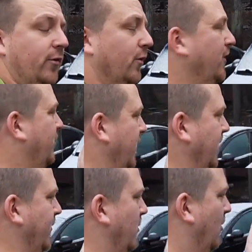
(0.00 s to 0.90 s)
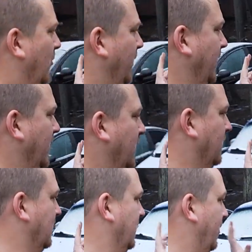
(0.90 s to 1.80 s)
good thing about owning
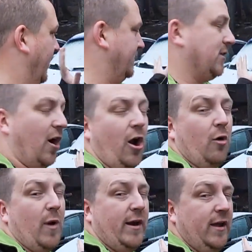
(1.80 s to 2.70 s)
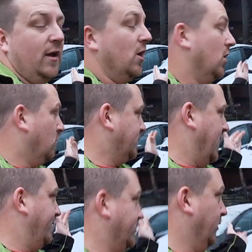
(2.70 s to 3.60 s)
this car already was
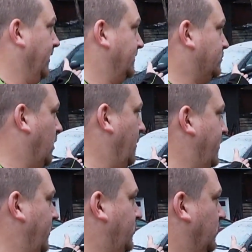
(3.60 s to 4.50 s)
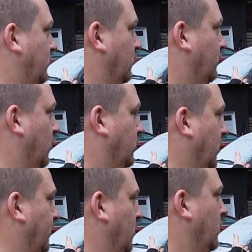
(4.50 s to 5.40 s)
I was looking at swapping it to a 2.4
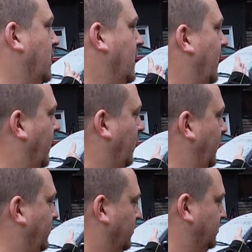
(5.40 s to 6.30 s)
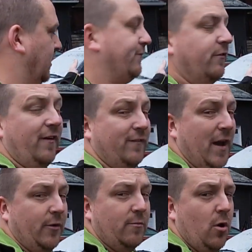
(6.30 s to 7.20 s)
turbo, and I already told Jeff if I
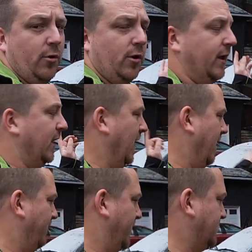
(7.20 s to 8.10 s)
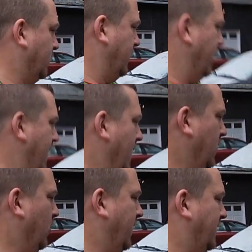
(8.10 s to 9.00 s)
found a motor, he could have this one.
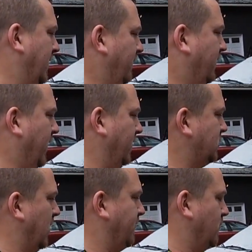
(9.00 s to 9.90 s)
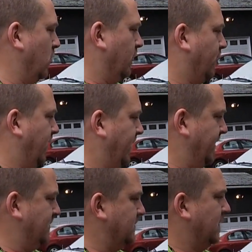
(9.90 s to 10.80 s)
We did find Jeff a motor for
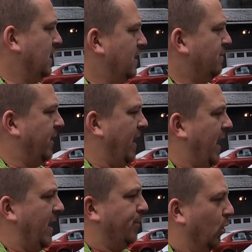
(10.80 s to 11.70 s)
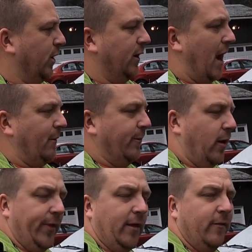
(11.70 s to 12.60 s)
his, but it had a broken timing
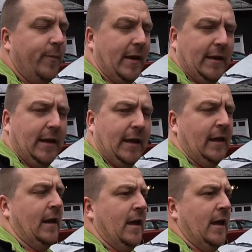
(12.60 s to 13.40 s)
belt out of a PT,